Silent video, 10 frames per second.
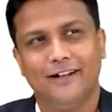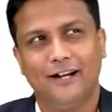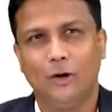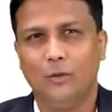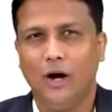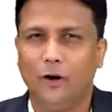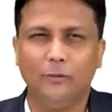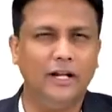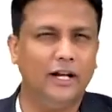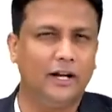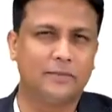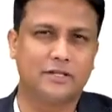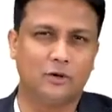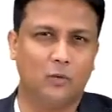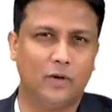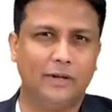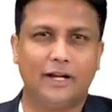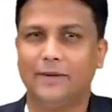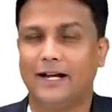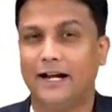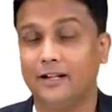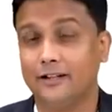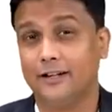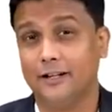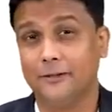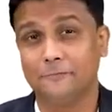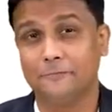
Now, how many ribs will be coming anteriorly?